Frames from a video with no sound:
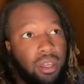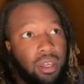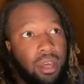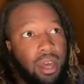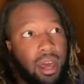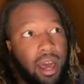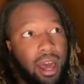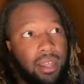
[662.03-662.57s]

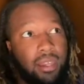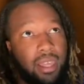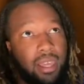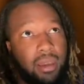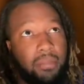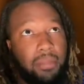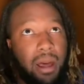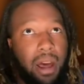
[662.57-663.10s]
I think
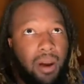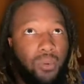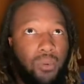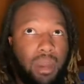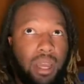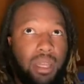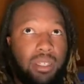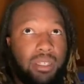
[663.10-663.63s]
by
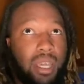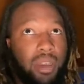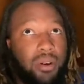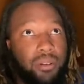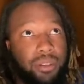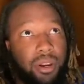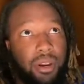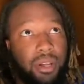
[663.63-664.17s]
Wednesday or
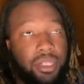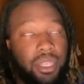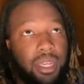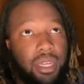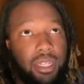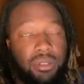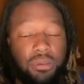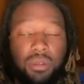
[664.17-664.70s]
Thursday
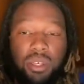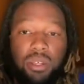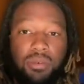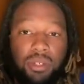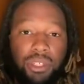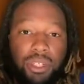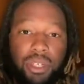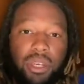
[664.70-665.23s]
this week, we
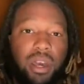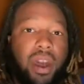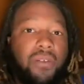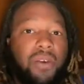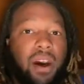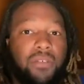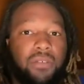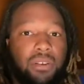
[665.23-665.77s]
should have our
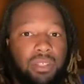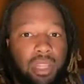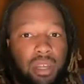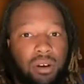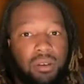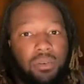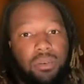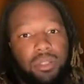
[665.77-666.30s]
first load.
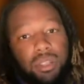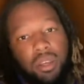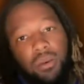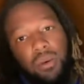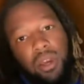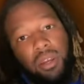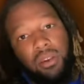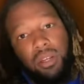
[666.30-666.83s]
We're still
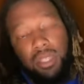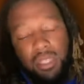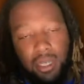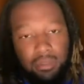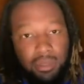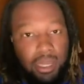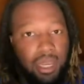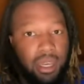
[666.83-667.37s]
waiting on the temp
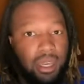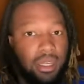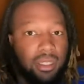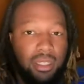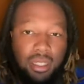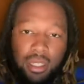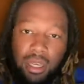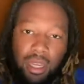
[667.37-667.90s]
tags.
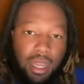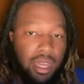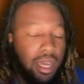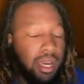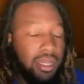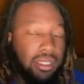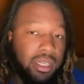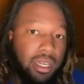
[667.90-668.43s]
Like I
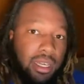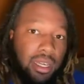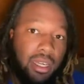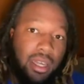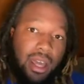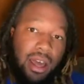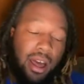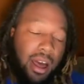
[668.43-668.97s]
said,
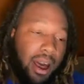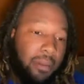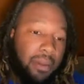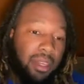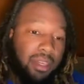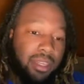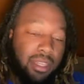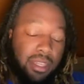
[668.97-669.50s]
I
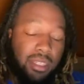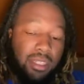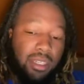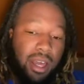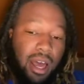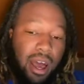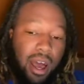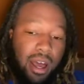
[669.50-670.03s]

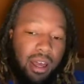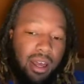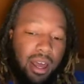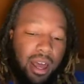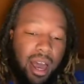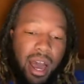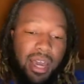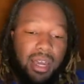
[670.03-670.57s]

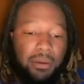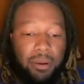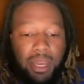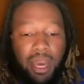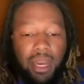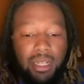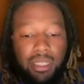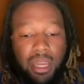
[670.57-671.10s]
can kind
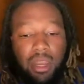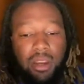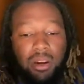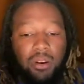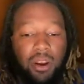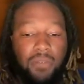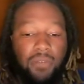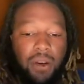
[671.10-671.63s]
of sound
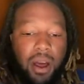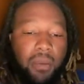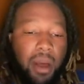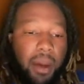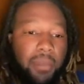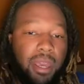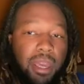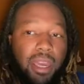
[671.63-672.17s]
ungrateful. I've
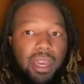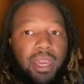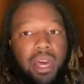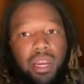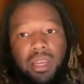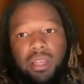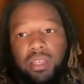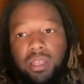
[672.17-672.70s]
been getting a lot of
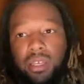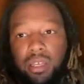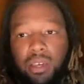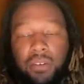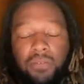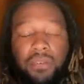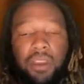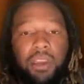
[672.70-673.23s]
good
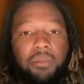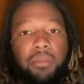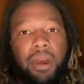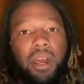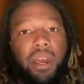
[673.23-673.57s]
feedback,